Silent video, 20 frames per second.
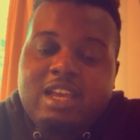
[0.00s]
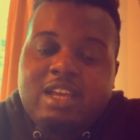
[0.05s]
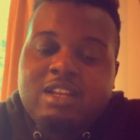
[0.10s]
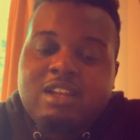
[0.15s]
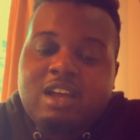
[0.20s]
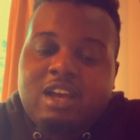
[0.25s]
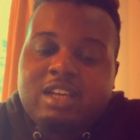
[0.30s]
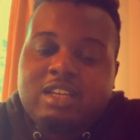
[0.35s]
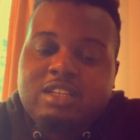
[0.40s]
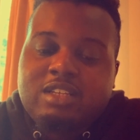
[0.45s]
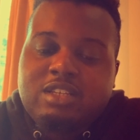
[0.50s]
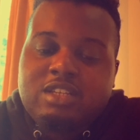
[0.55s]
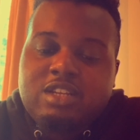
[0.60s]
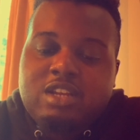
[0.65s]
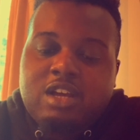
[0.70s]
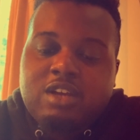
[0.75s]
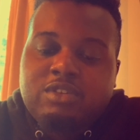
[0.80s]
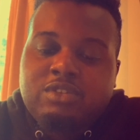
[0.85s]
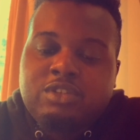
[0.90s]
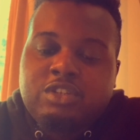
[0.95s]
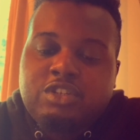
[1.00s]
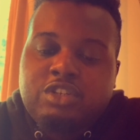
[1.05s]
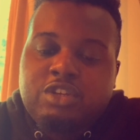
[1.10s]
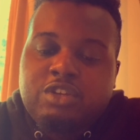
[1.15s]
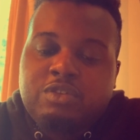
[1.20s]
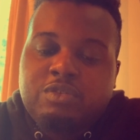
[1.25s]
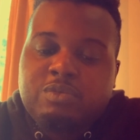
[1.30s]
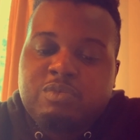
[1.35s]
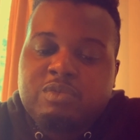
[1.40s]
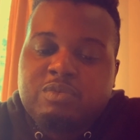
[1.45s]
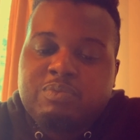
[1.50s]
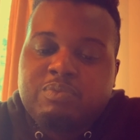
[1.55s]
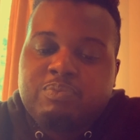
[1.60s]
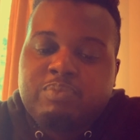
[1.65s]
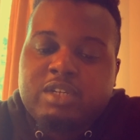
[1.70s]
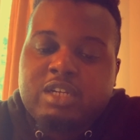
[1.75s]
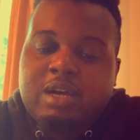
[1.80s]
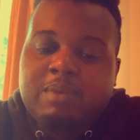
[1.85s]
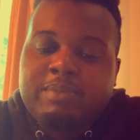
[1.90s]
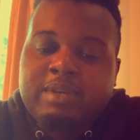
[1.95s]
Like, you know, you do
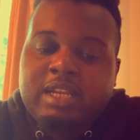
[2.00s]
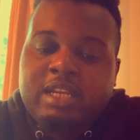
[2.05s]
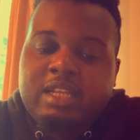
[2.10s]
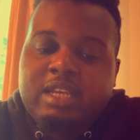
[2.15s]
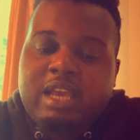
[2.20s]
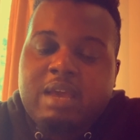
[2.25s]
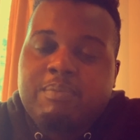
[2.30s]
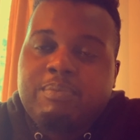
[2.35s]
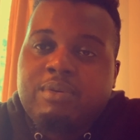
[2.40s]
predominantly get